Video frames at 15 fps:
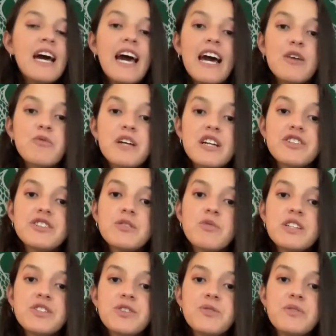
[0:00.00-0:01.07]
And we actually
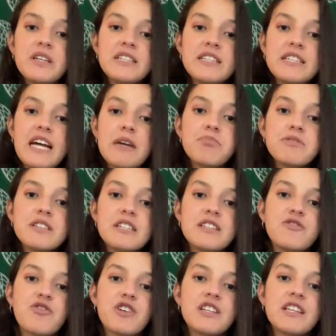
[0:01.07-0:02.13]
went to
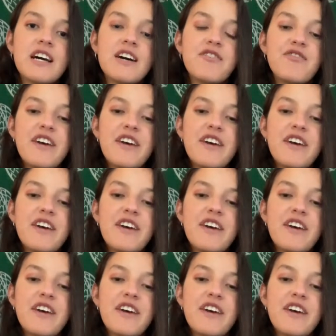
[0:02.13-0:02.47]
Indianapolis for the